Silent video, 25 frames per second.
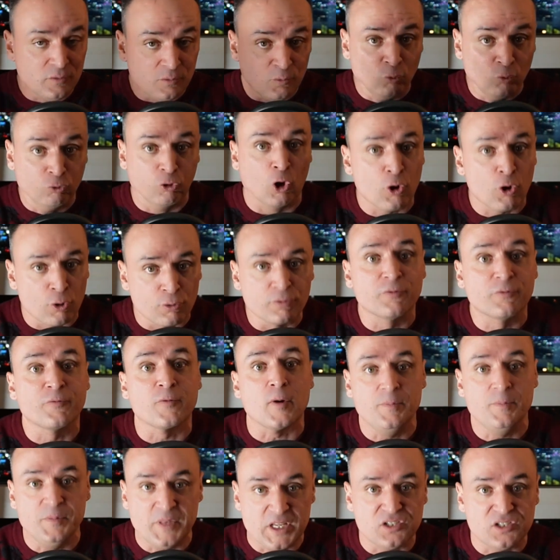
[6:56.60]
learn
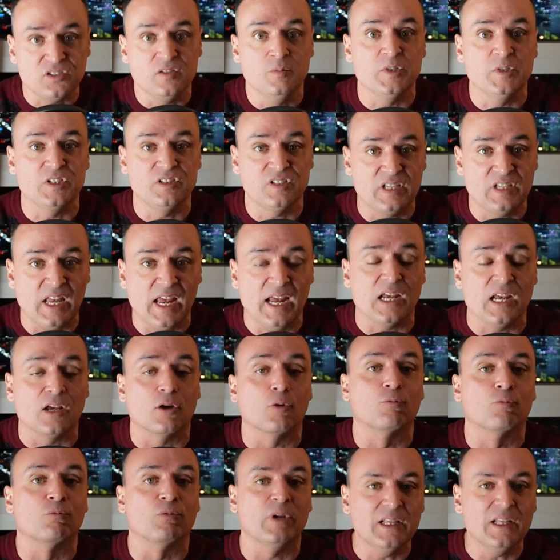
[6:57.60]
from this mistake.
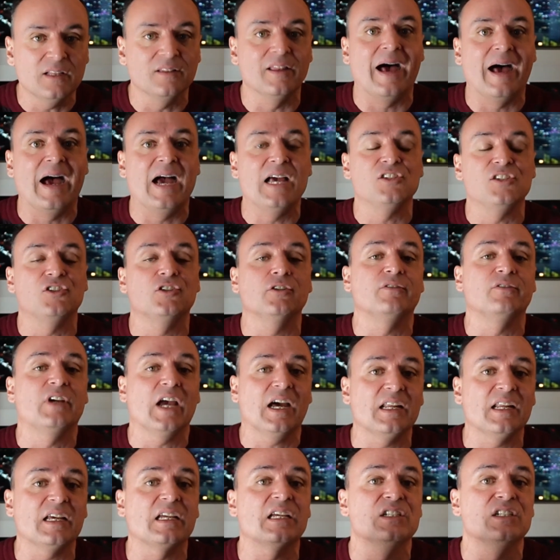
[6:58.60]
Realize you've got to